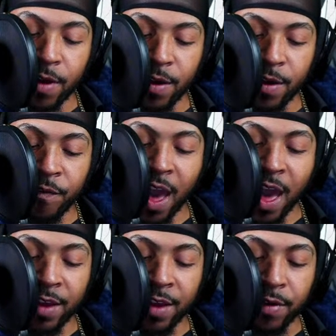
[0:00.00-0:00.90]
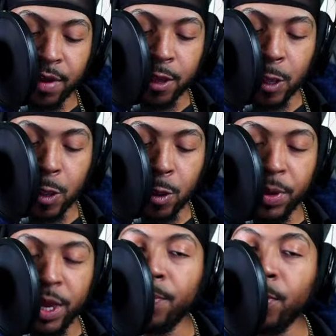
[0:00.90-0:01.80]
5
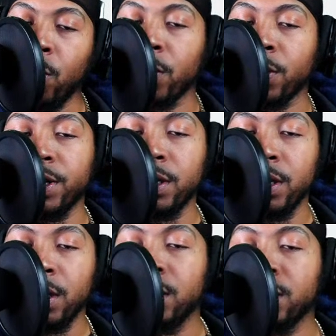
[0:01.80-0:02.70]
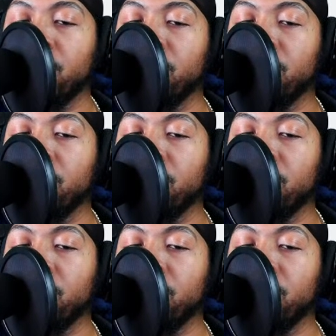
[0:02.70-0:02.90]
people working. So what